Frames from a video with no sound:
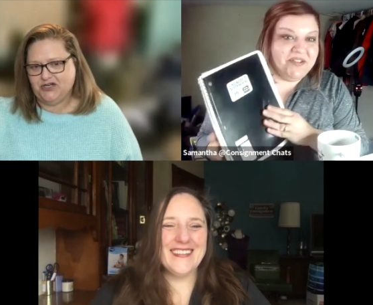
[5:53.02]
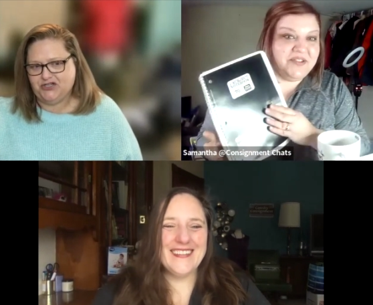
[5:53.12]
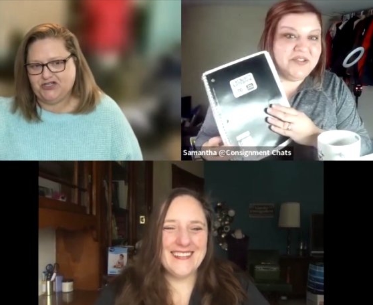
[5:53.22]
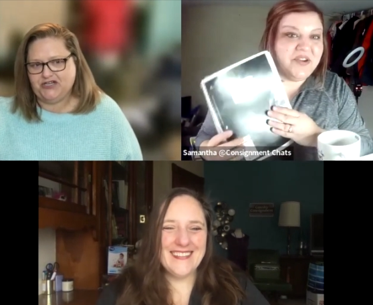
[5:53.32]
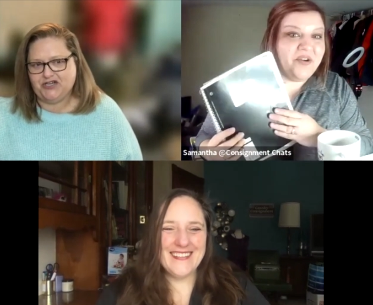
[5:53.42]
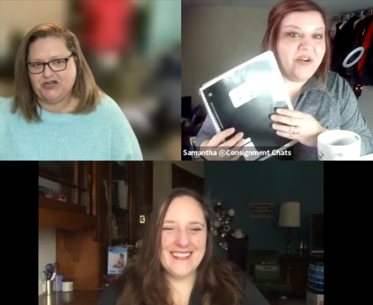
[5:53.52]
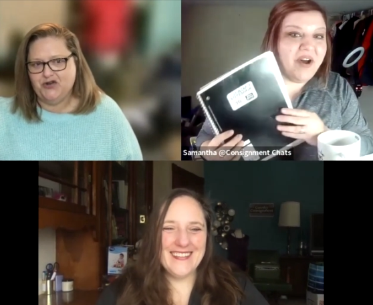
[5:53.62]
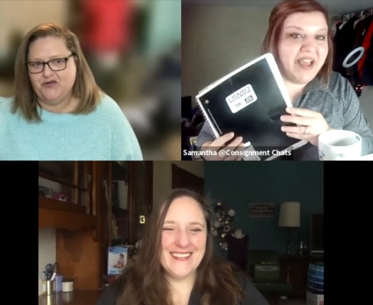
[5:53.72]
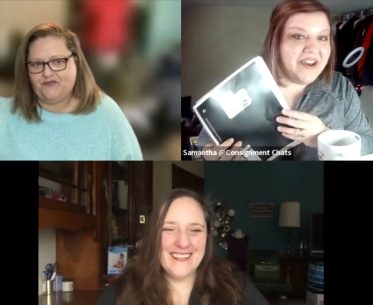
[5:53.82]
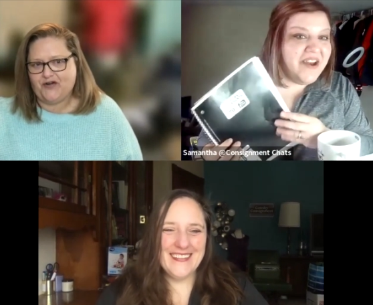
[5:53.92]
Speaker 1: so
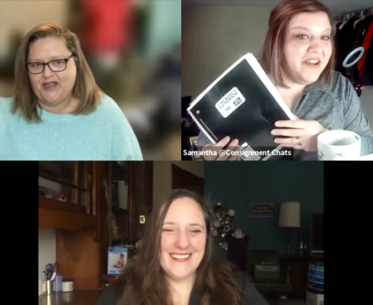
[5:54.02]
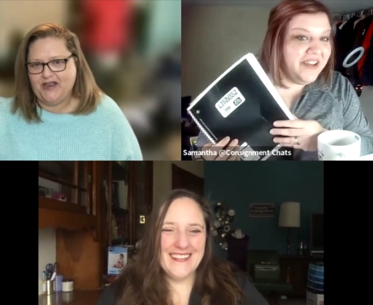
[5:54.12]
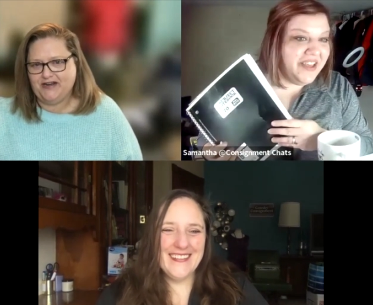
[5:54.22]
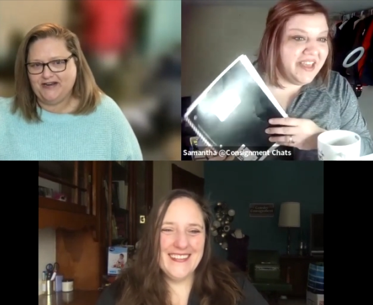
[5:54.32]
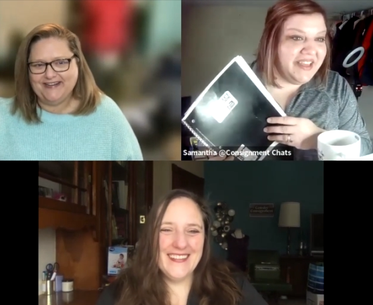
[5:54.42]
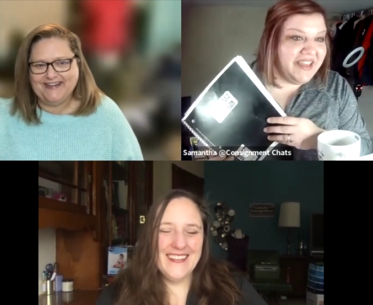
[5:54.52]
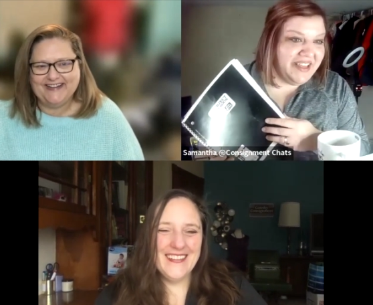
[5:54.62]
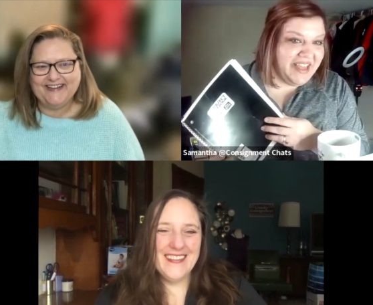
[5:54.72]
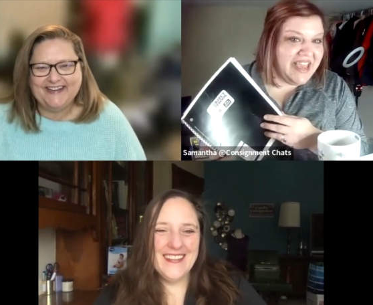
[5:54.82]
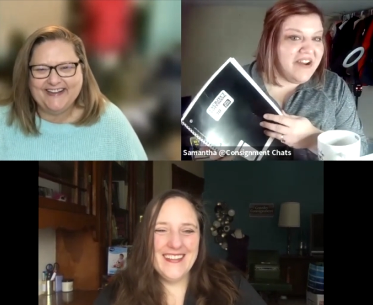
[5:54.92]
in our,
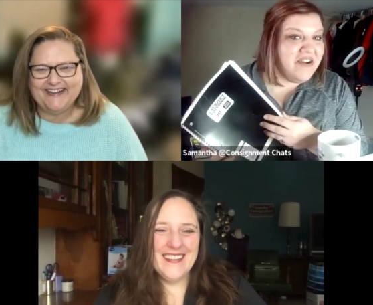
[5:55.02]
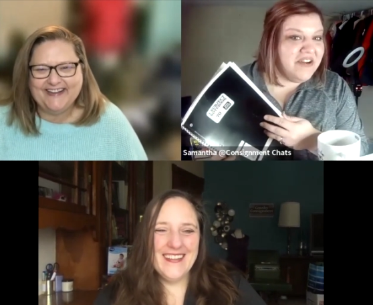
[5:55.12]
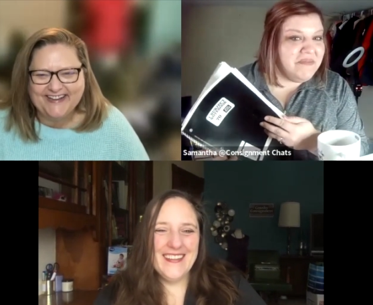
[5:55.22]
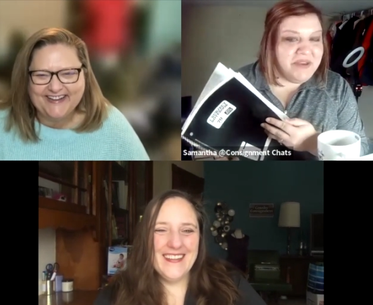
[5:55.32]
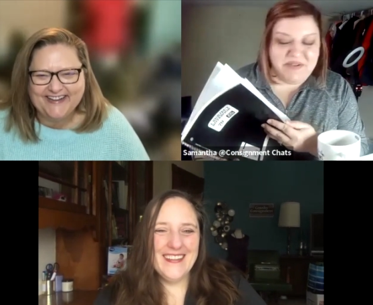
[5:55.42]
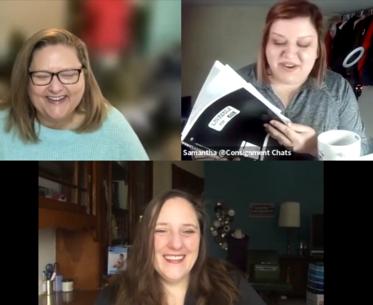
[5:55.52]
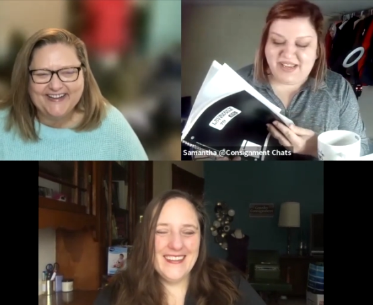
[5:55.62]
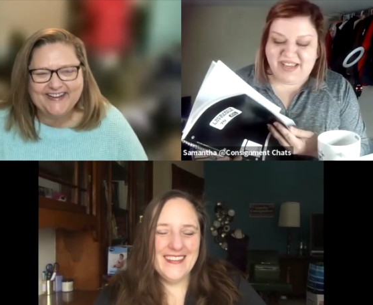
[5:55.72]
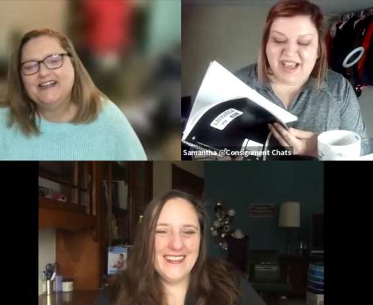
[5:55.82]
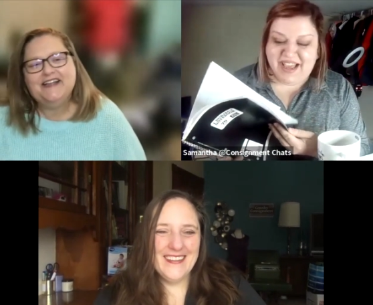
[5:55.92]
in
Speaker 2: our
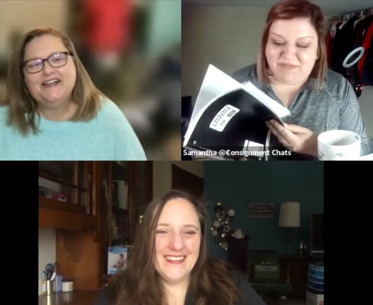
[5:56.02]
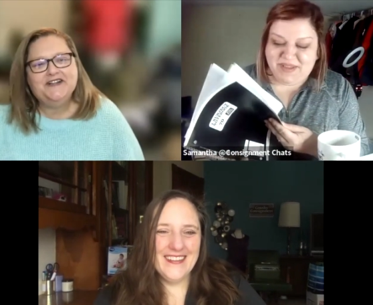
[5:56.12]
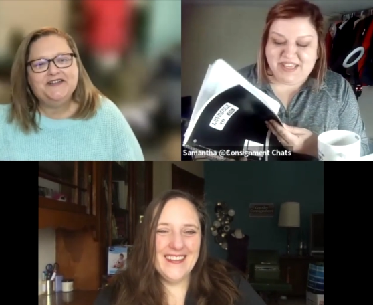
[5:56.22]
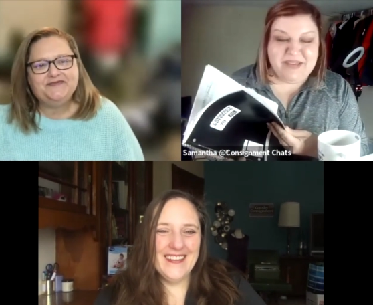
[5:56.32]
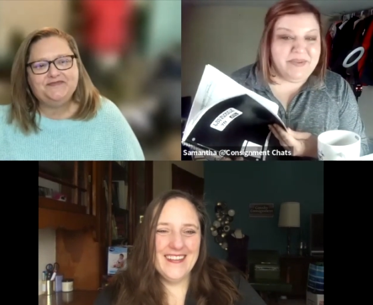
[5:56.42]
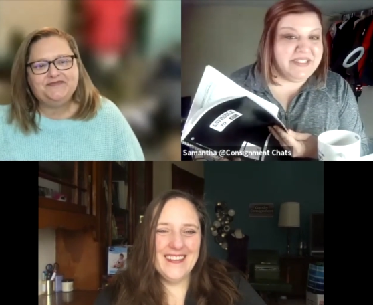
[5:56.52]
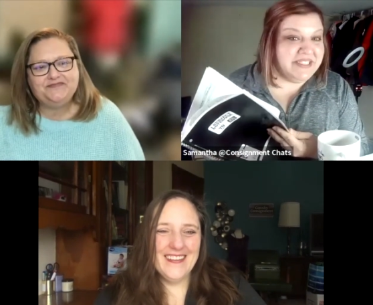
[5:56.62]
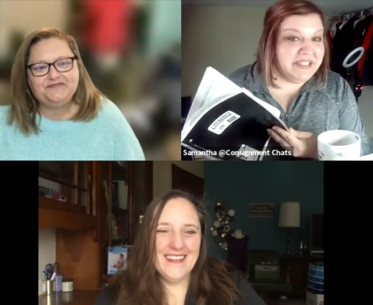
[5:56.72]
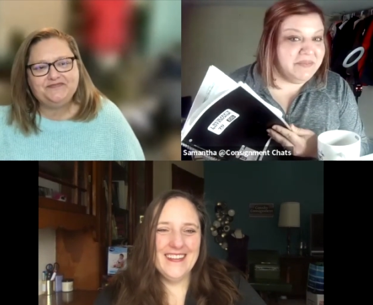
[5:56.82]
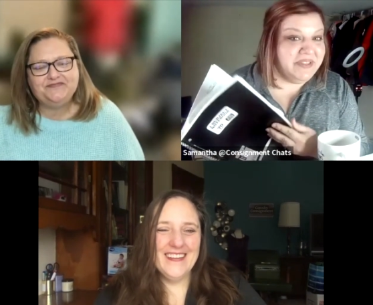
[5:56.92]
community, I've been keeping
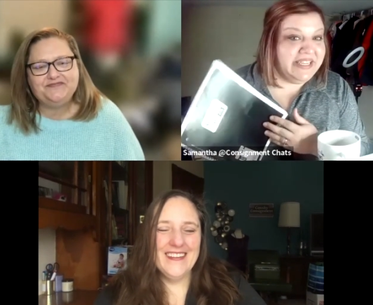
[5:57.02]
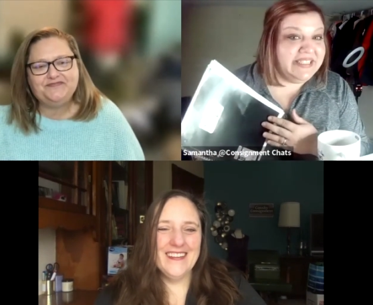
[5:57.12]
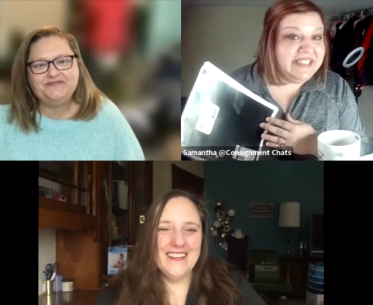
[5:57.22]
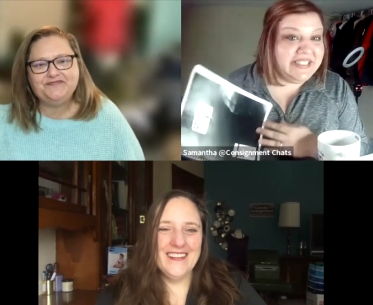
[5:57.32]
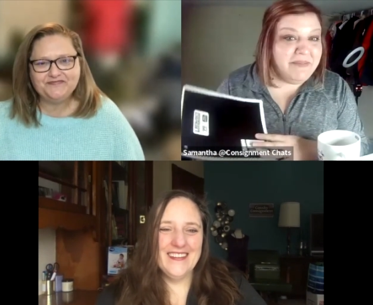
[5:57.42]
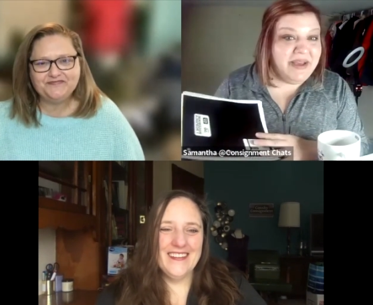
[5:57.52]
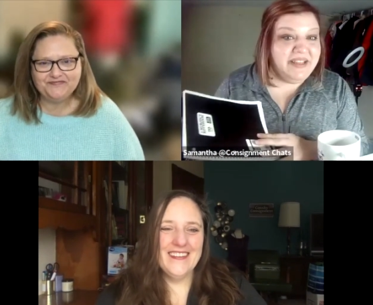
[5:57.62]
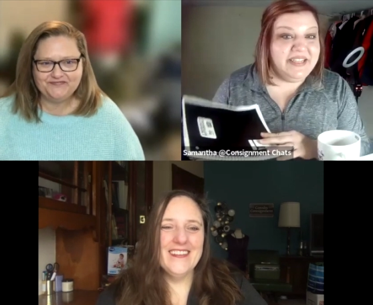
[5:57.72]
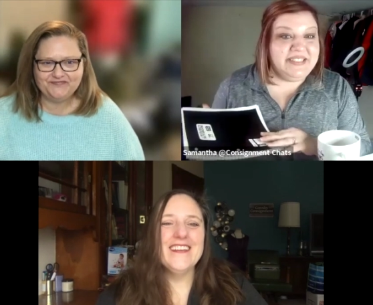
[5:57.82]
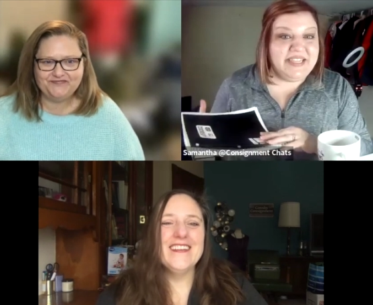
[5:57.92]
some lists, and my
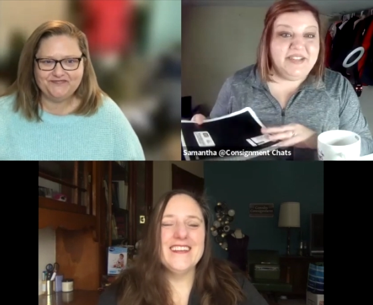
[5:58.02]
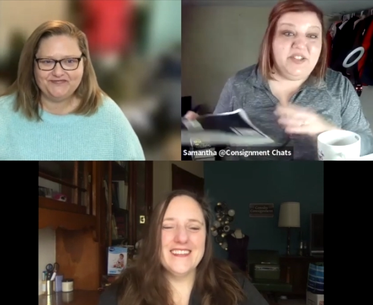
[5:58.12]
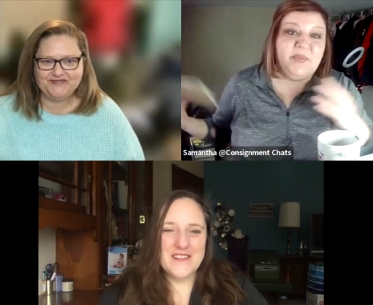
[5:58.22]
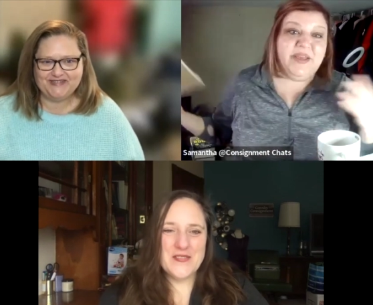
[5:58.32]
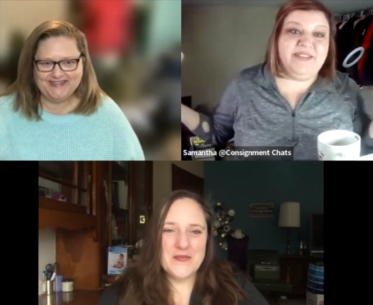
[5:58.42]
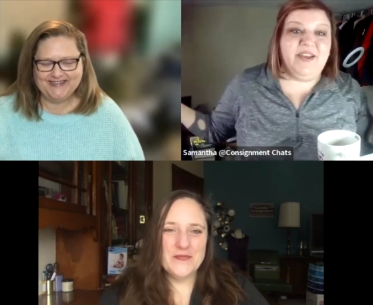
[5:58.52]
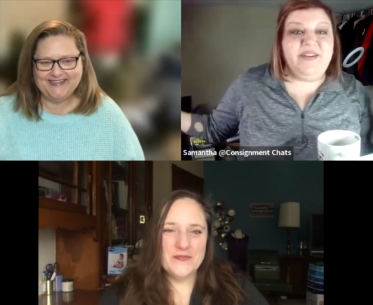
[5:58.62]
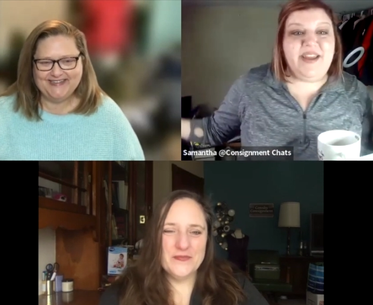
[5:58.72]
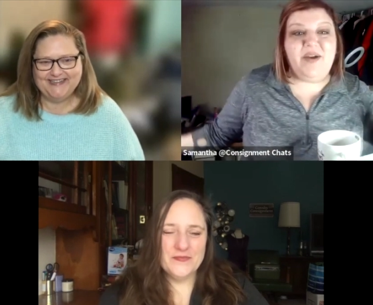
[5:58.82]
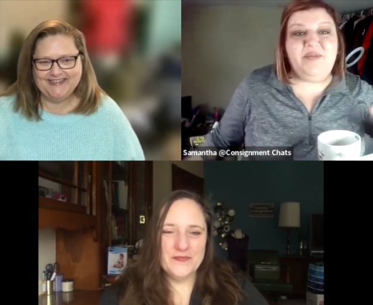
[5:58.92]
list got so big that
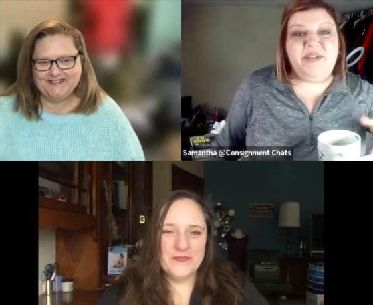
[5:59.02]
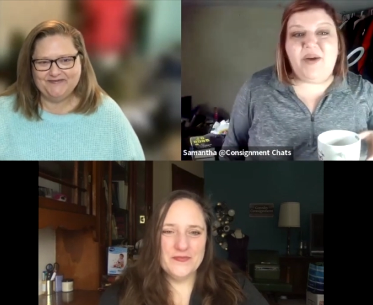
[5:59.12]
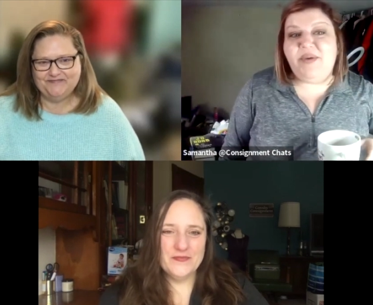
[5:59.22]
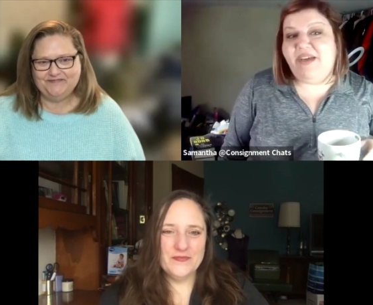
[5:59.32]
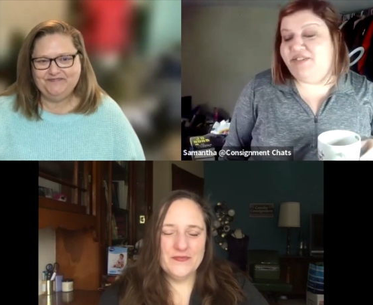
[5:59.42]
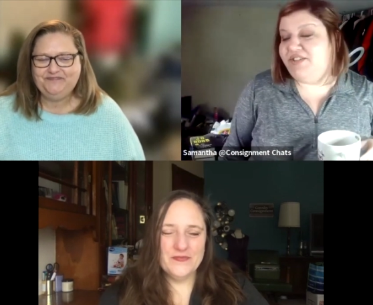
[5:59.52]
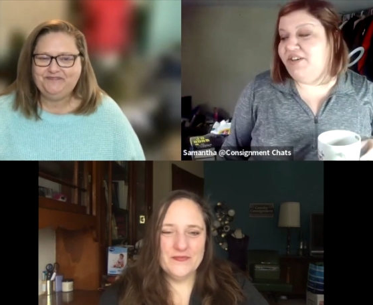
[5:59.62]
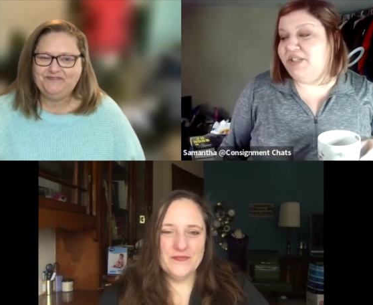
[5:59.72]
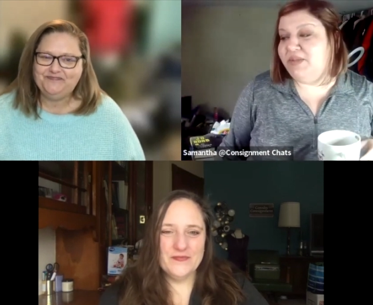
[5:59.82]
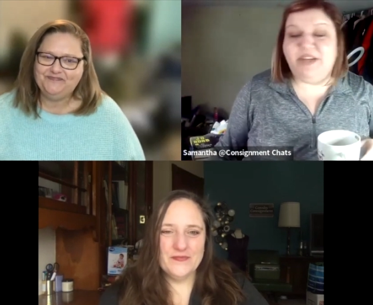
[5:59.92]
now now we have to start a
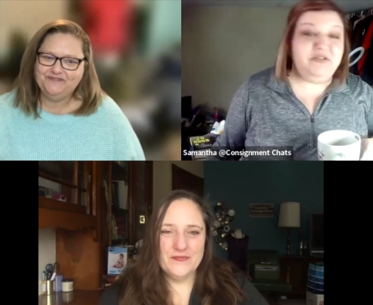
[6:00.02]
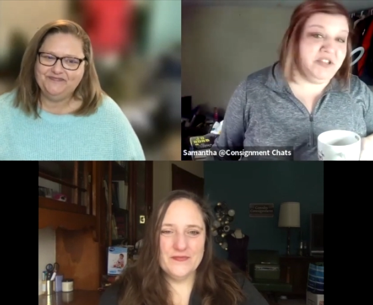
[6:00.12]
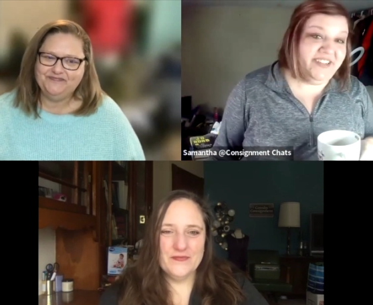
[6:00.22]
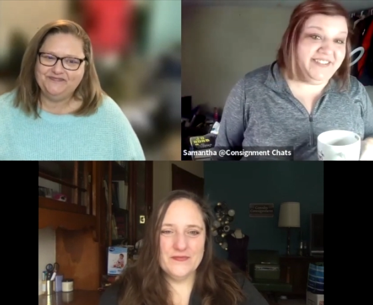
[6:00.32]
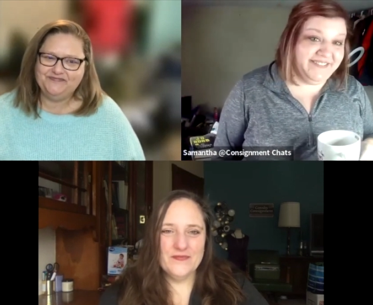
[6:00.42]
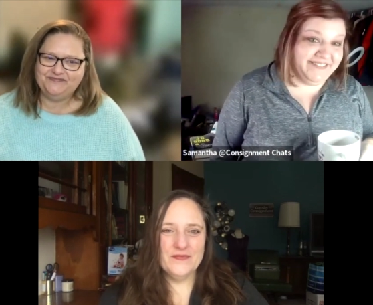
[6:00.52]
spreadsheet.